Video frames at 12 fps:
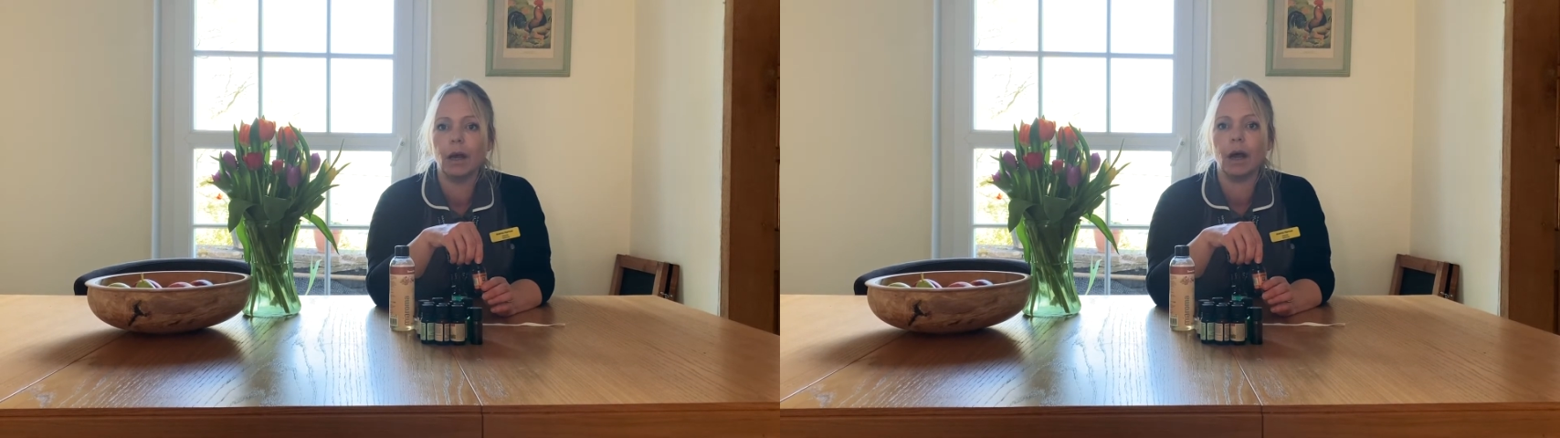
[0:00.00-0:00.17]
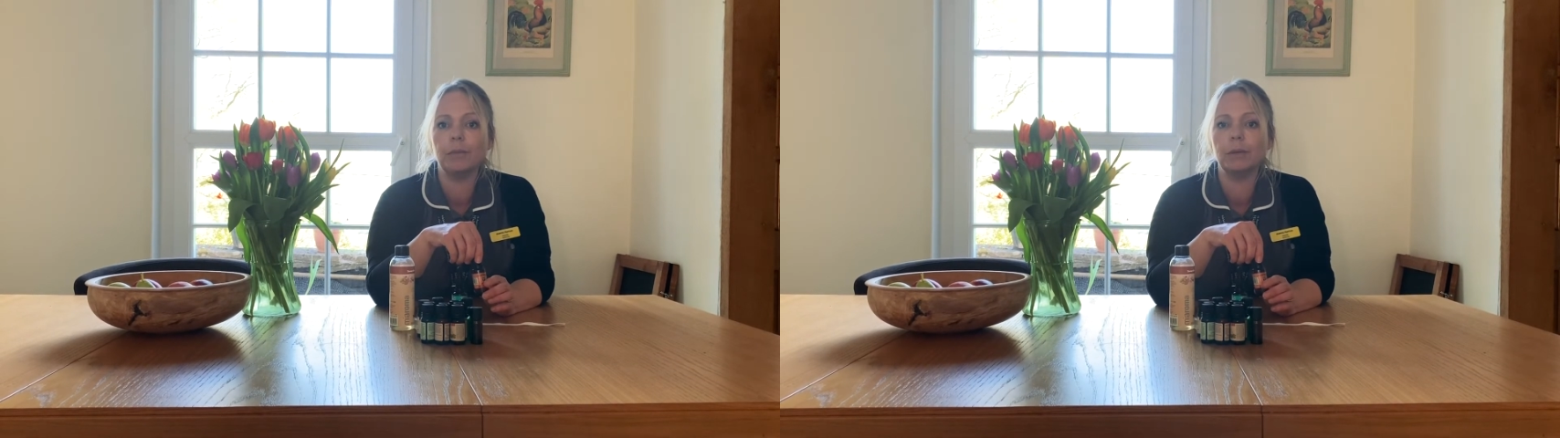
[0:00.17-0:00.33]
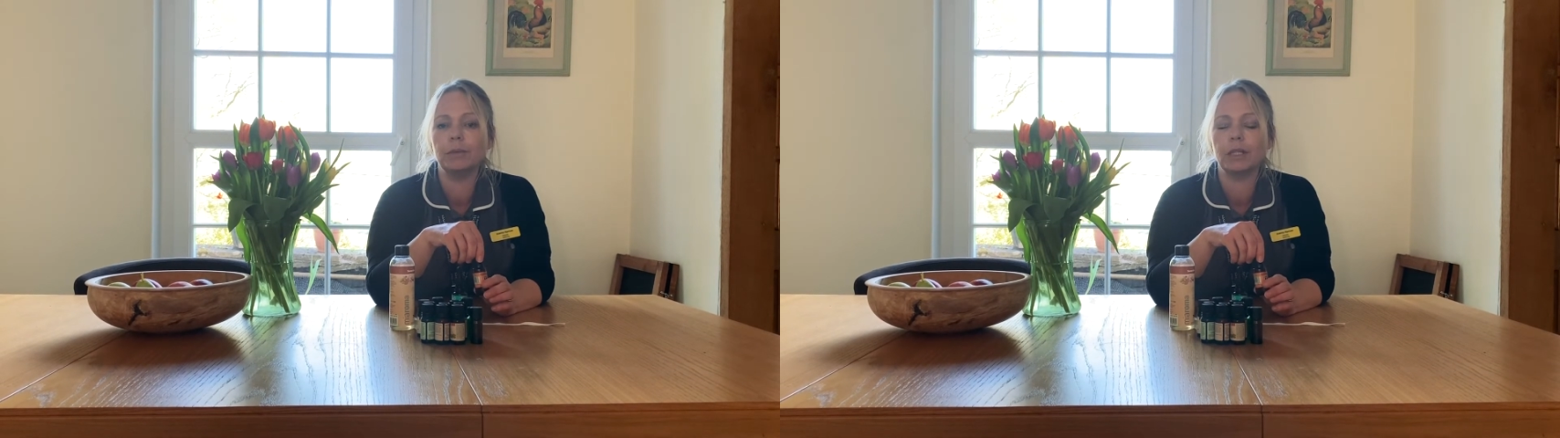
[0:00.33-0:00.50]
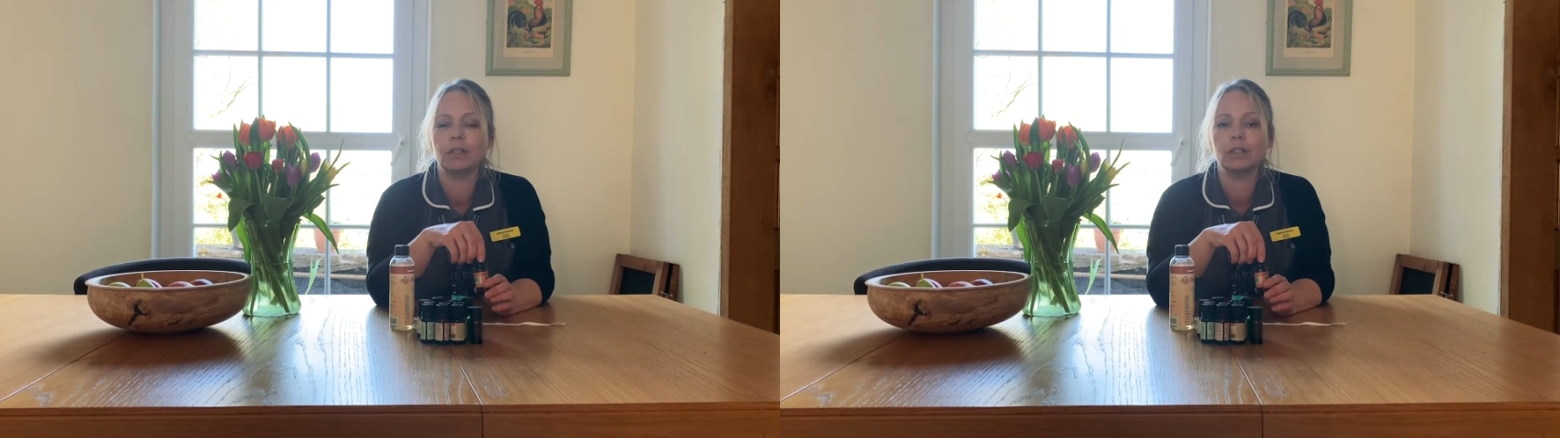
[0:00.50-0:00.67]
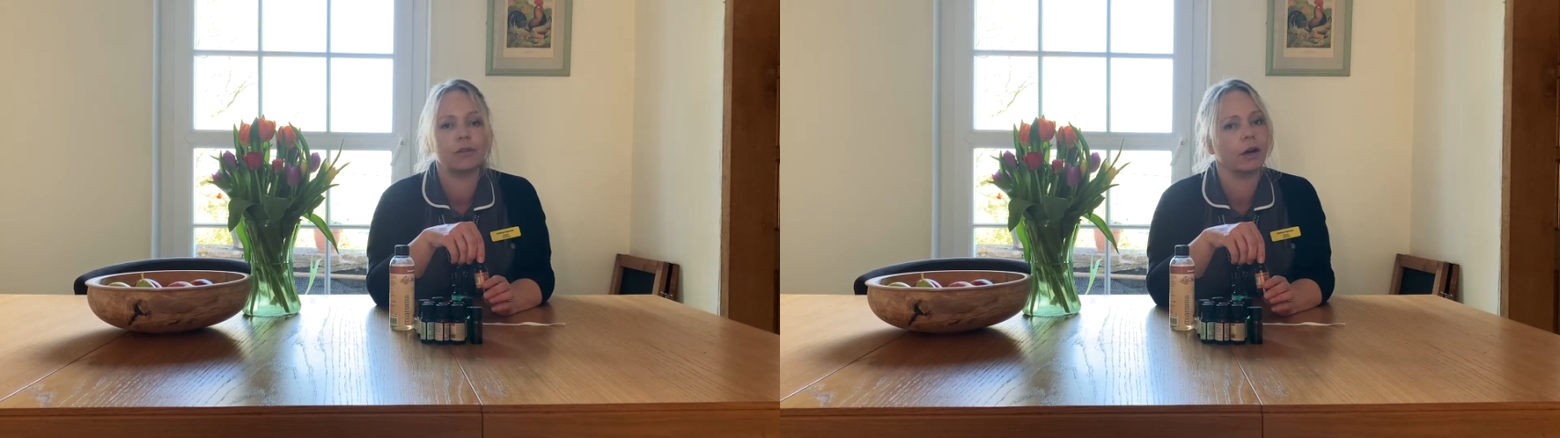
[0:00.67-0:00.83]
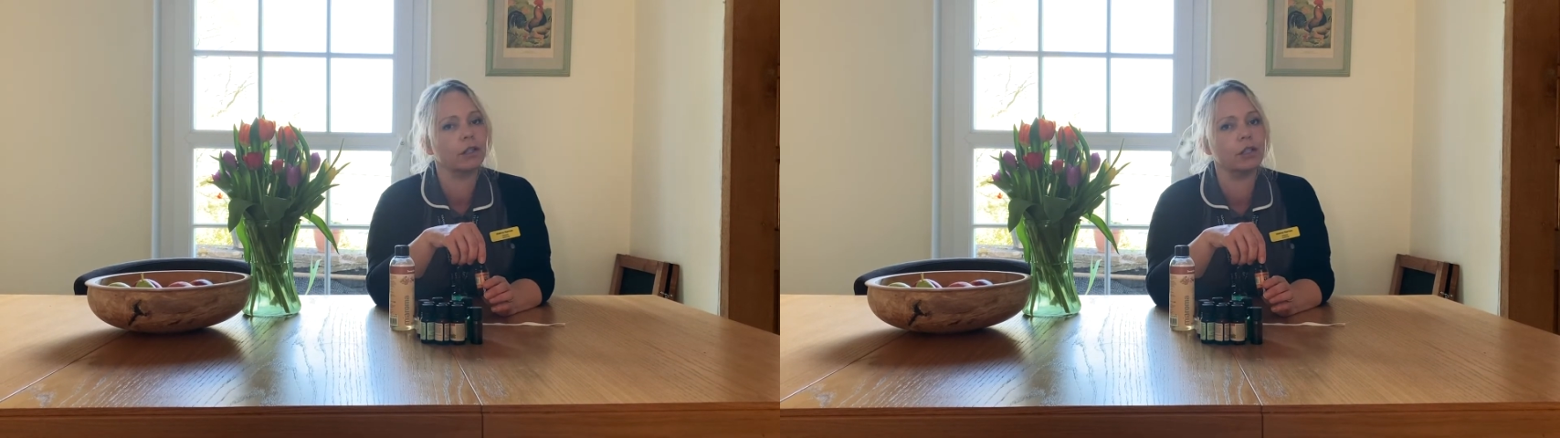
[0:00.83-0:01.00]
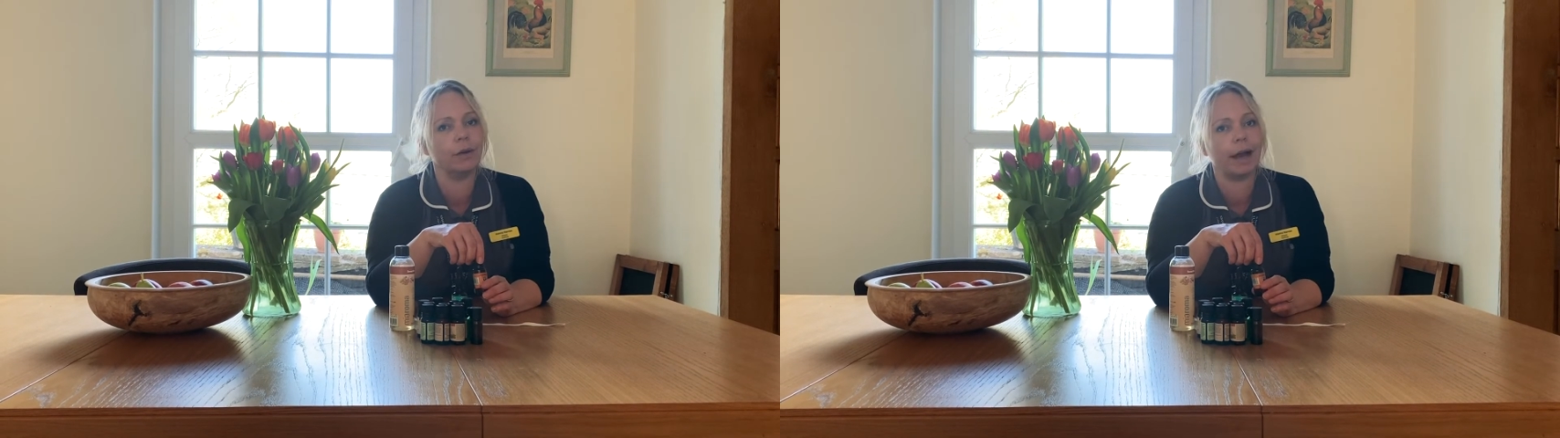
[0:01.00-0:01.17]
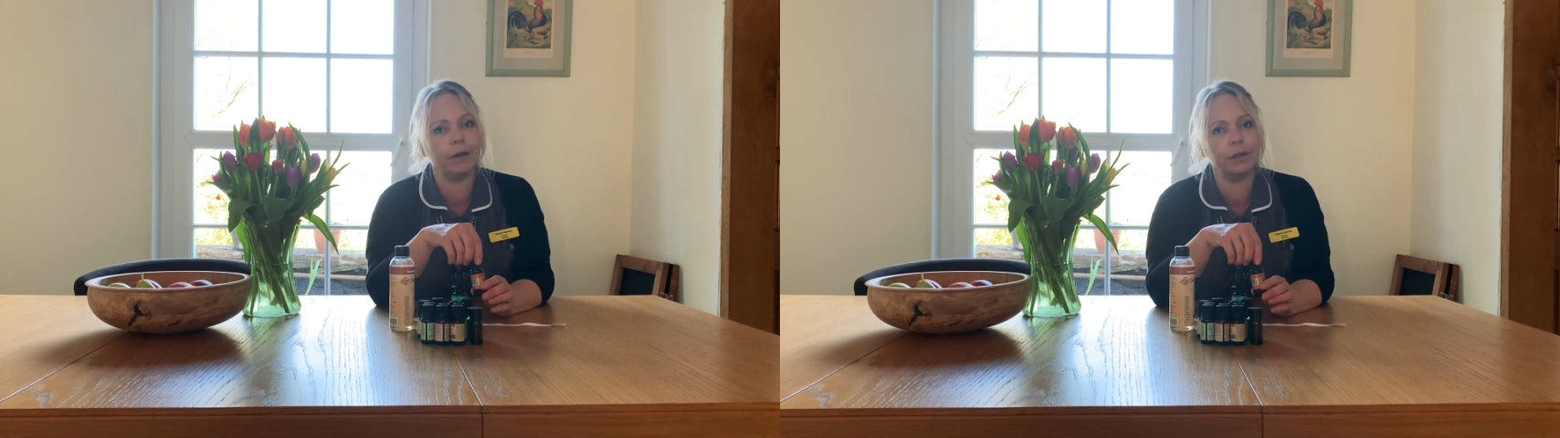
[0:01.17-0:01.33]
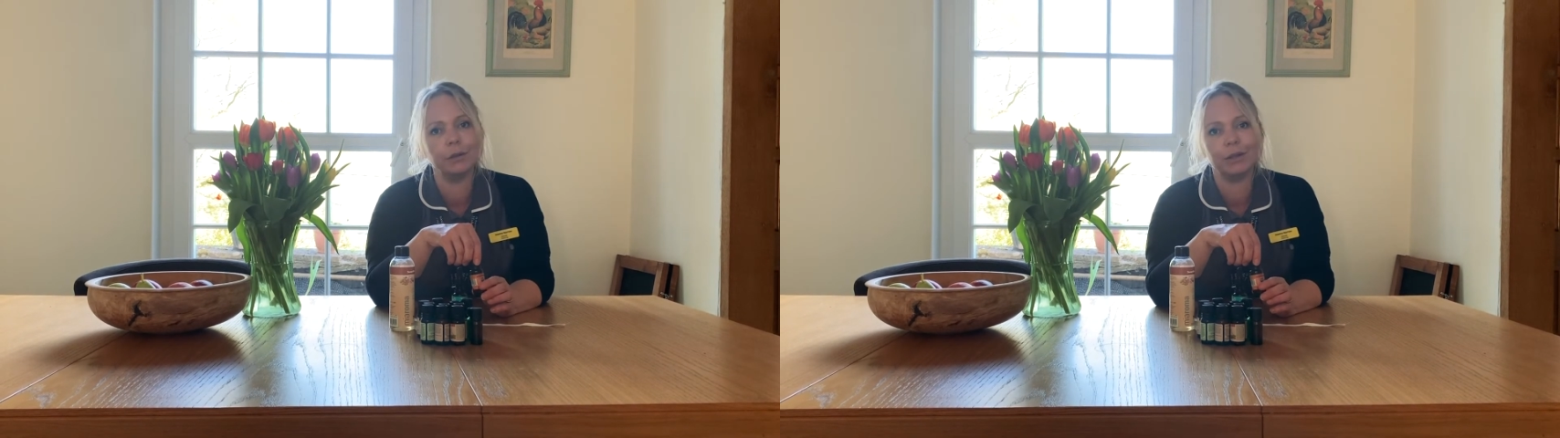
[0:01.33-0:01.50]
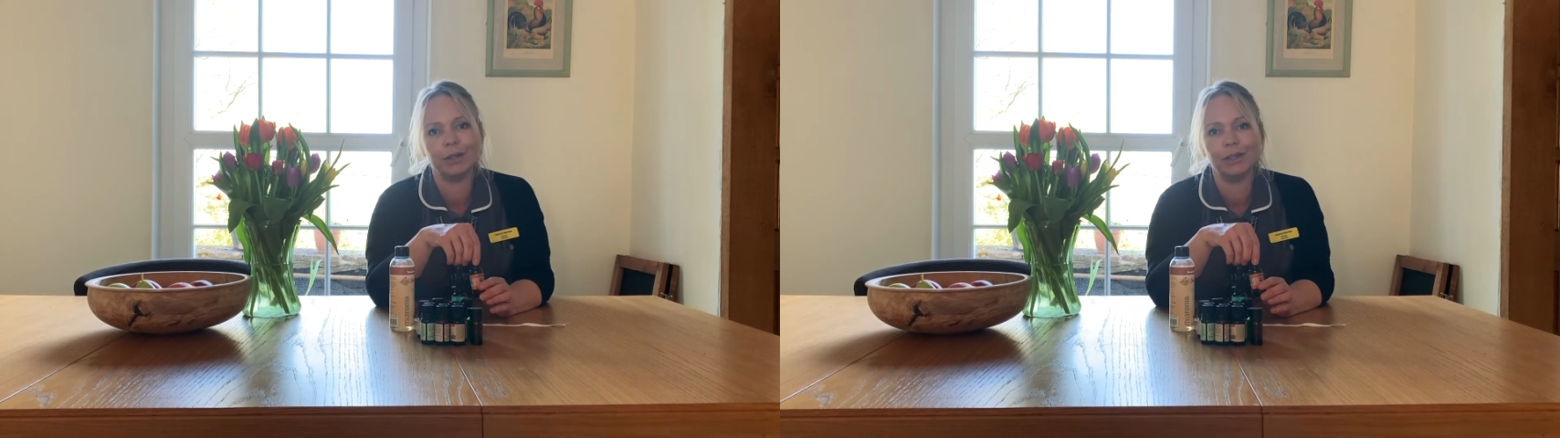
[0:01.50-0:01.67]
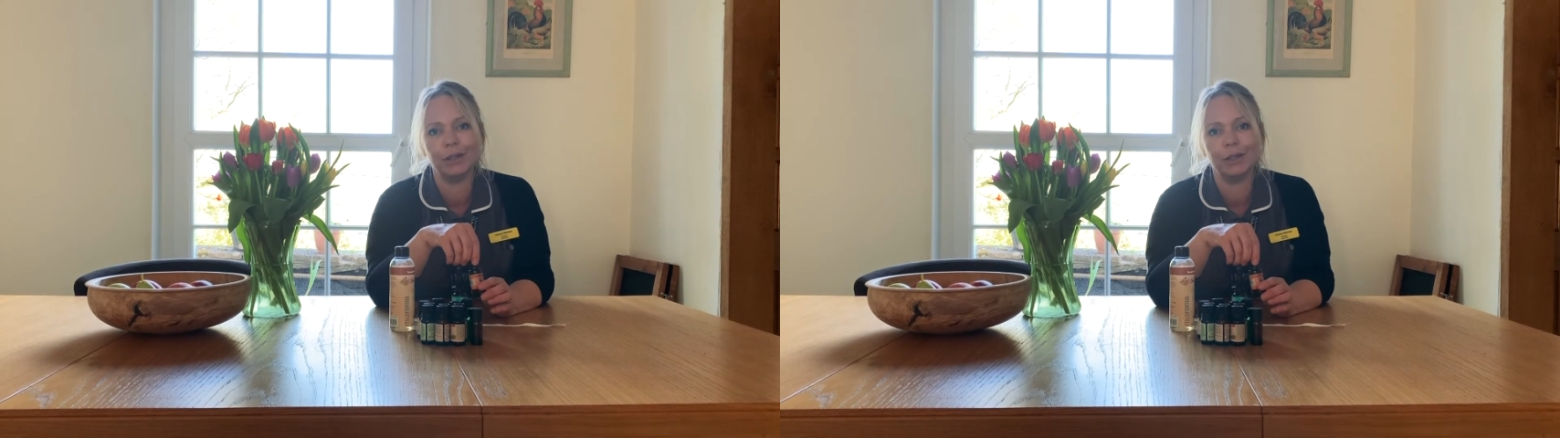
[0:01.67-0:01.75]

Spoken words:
and we would instruct you how you can